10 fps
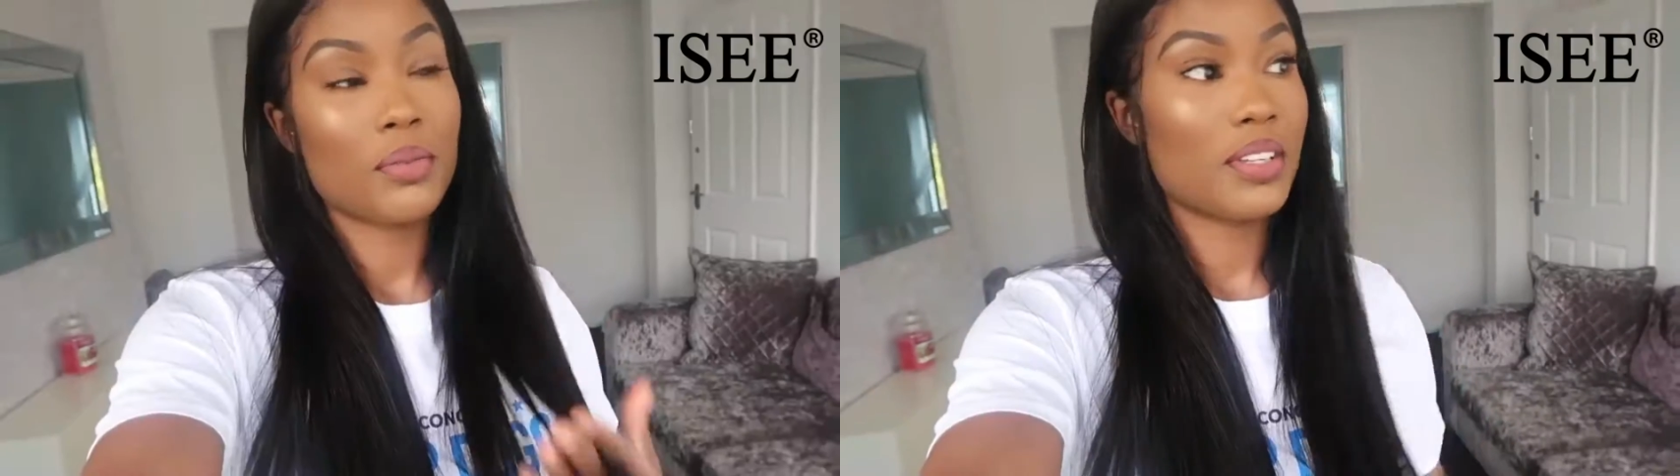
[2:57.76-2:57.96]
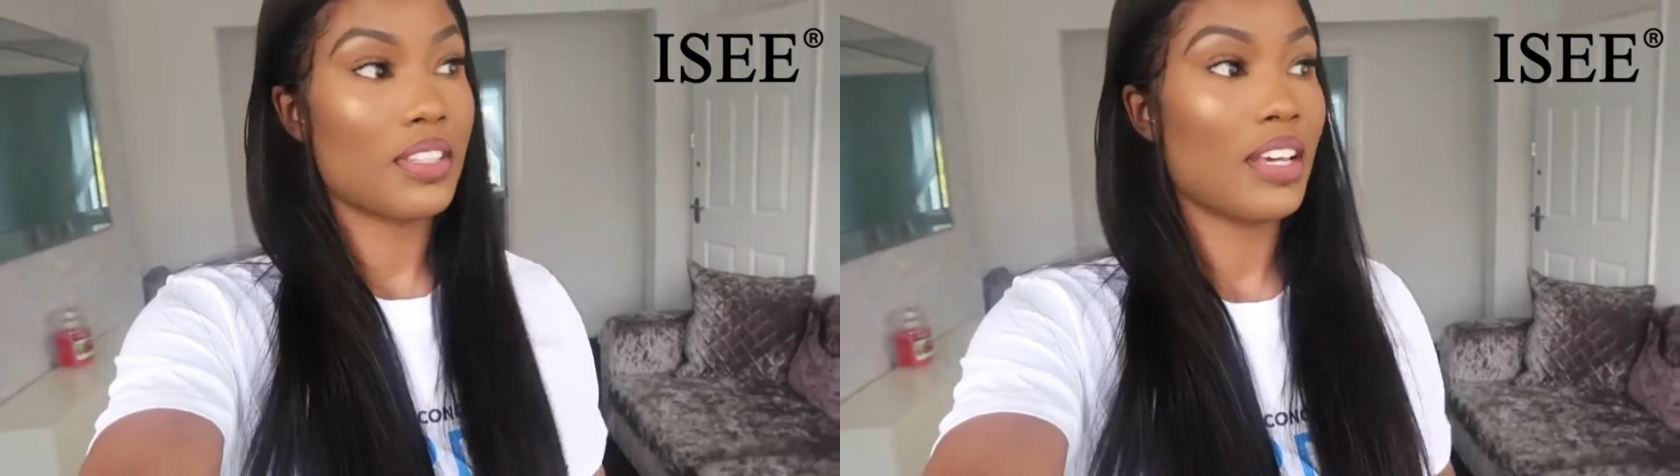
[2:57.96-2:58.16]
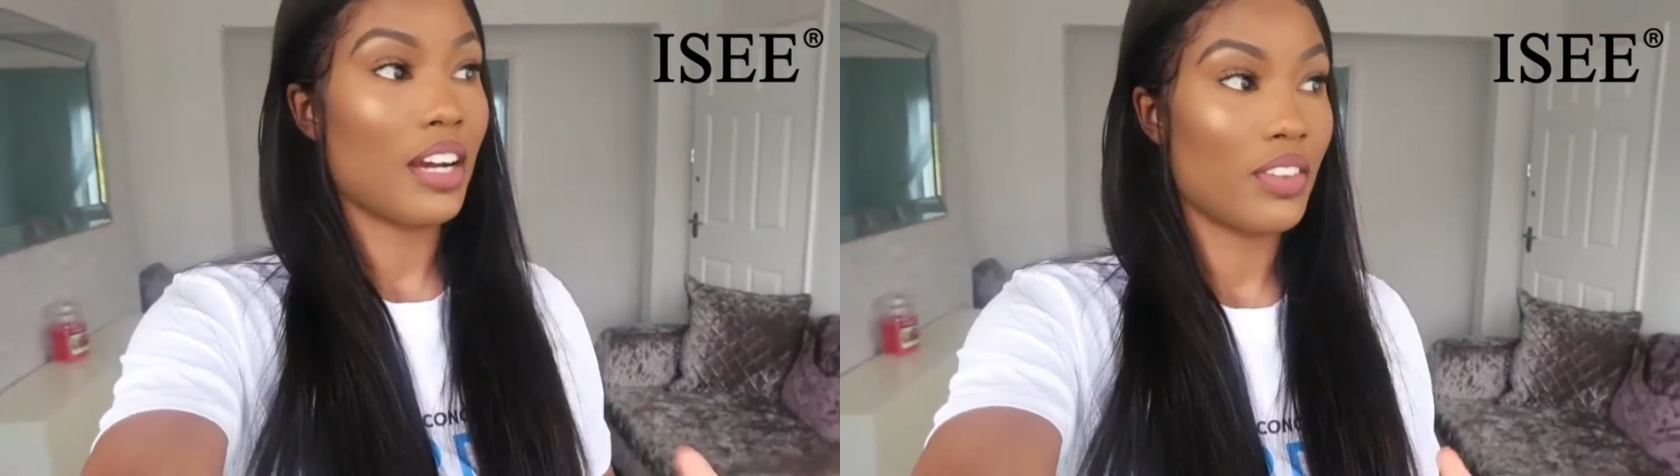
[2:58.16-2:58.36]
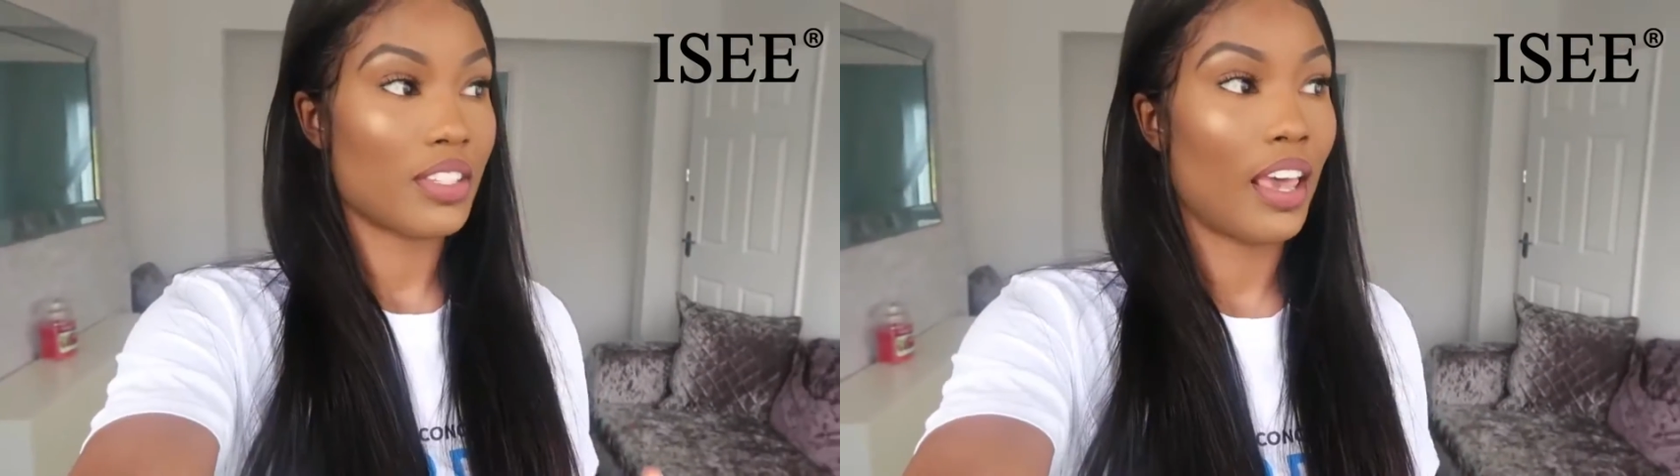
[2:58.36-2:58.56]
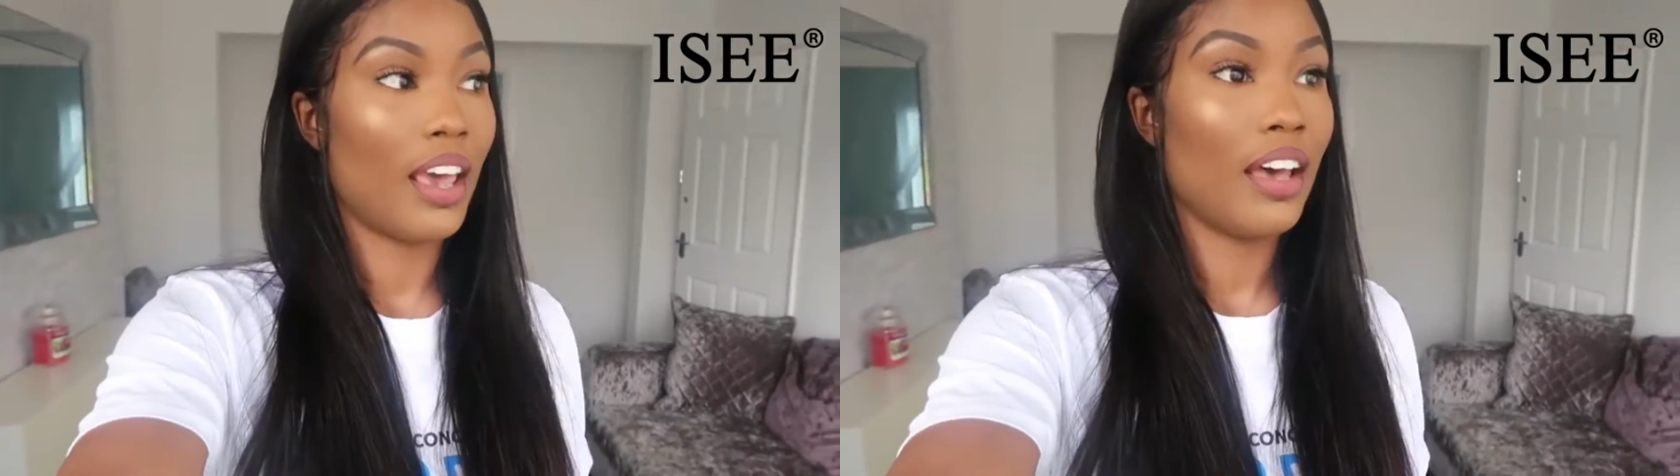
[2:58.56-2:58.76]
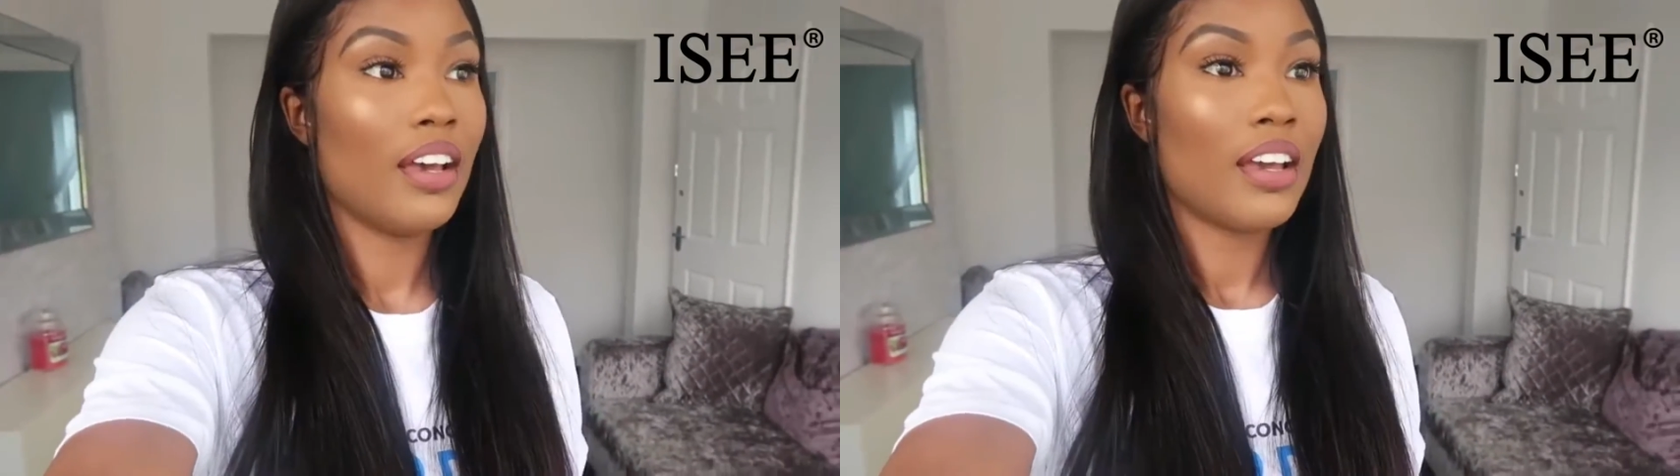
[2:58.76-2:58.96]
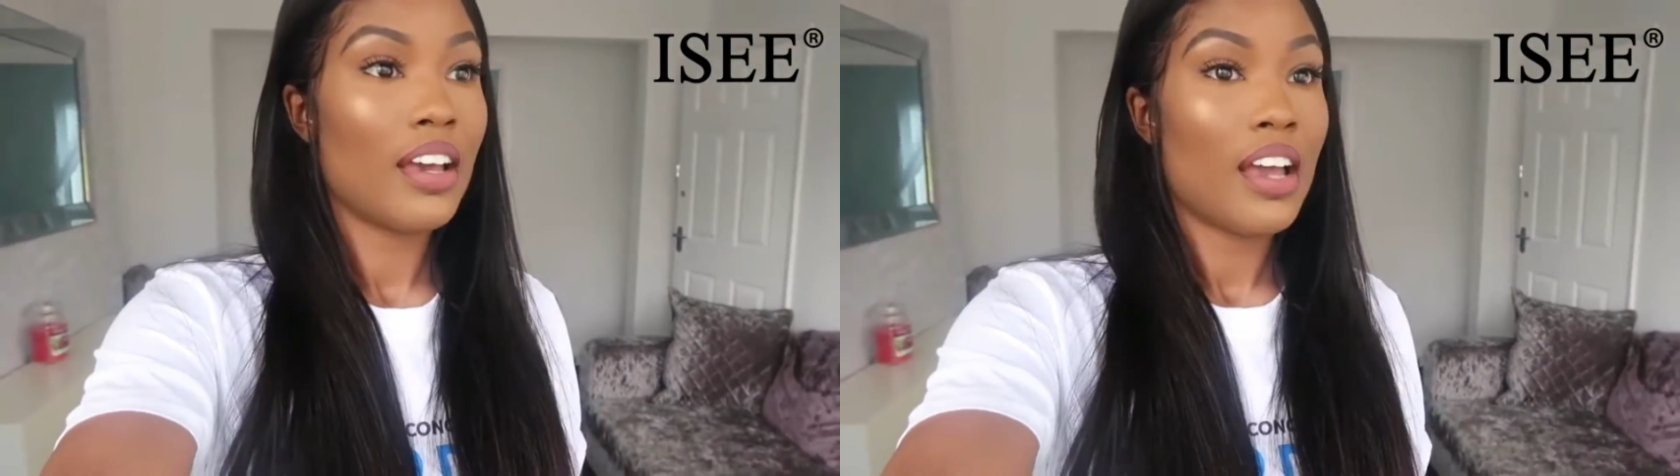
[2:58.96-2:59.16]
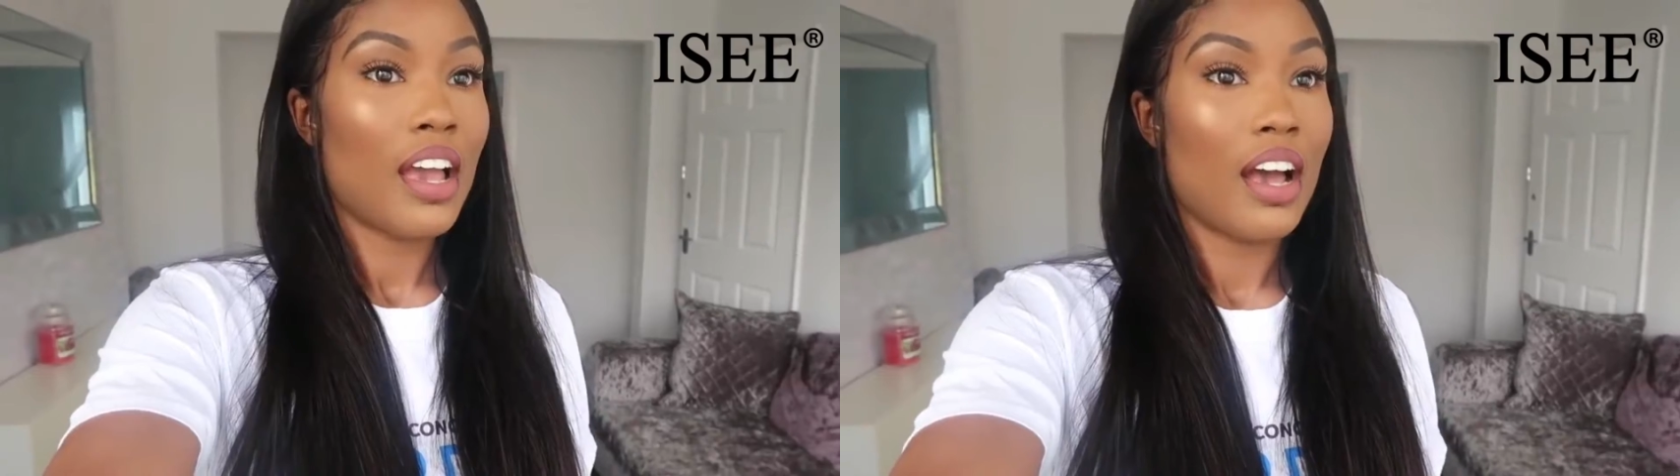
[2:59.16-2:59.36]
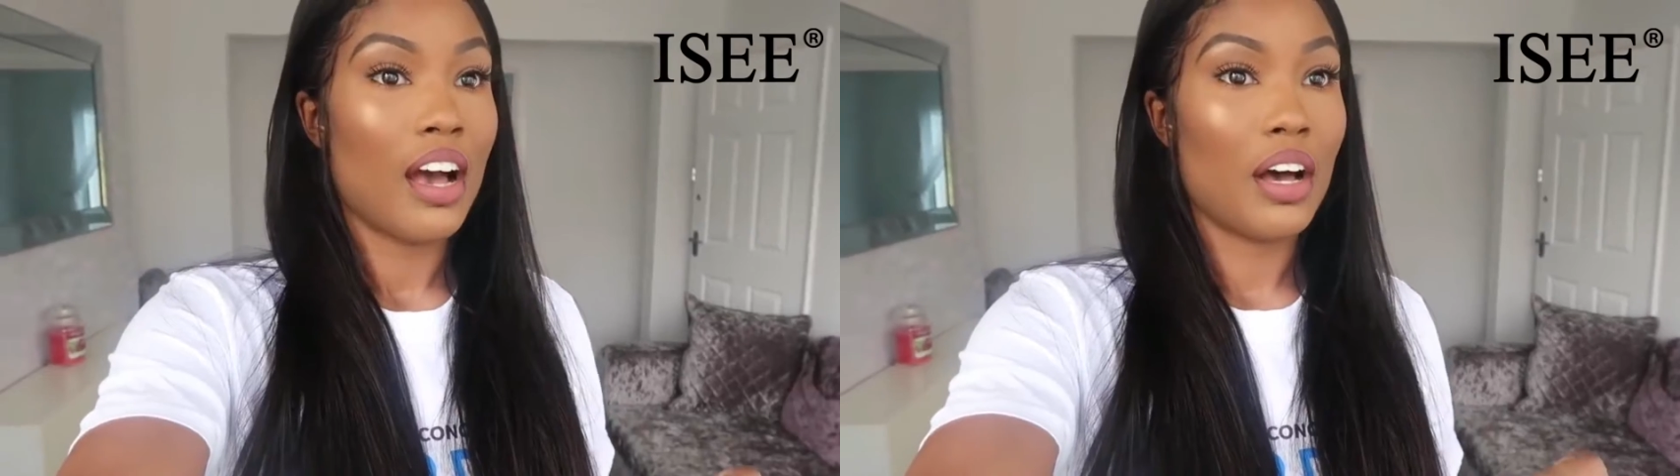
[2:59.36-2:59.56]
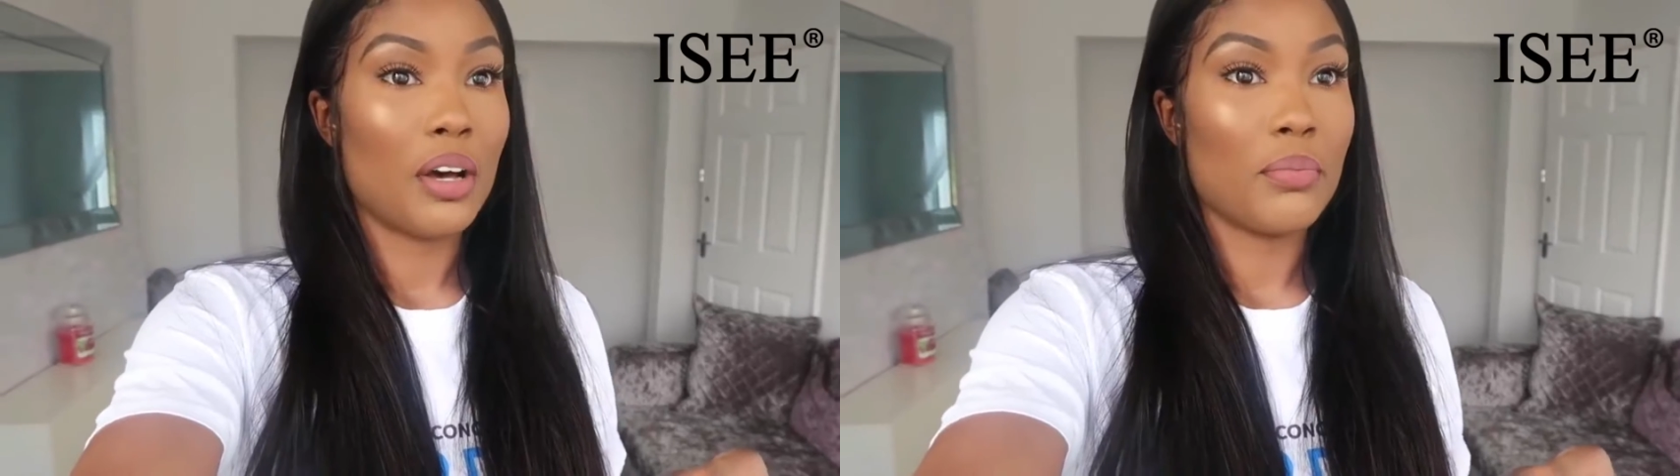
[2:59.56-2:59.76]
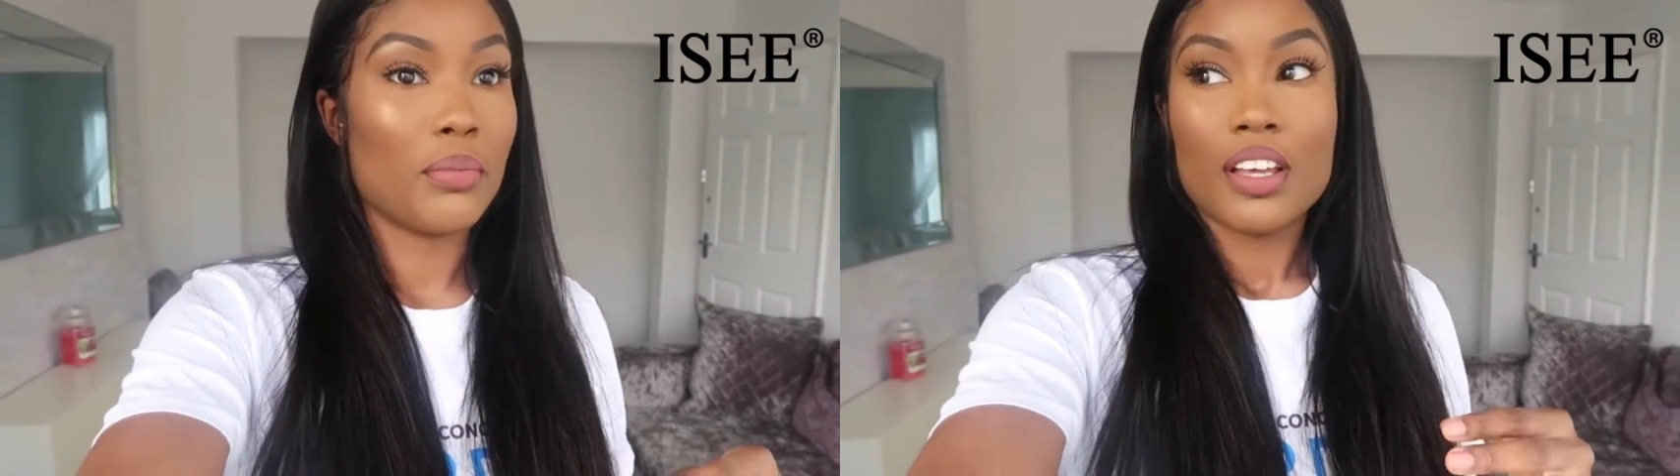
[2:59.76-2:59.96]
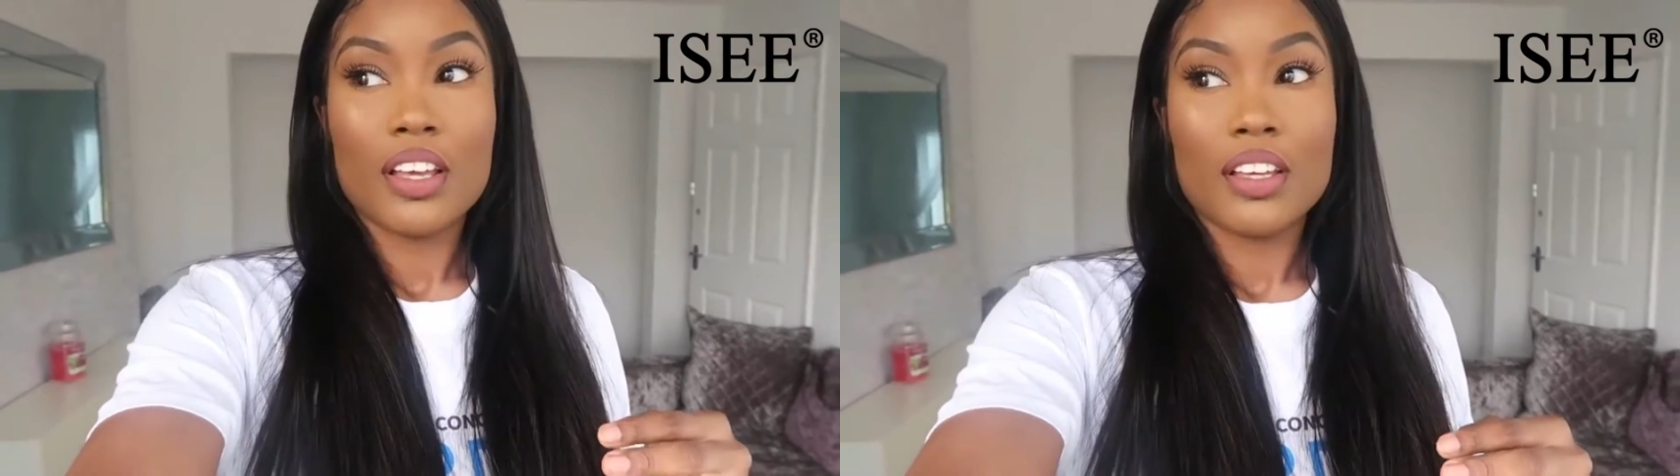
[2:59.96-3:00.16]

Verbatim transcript: I'm gonna see how this hair um,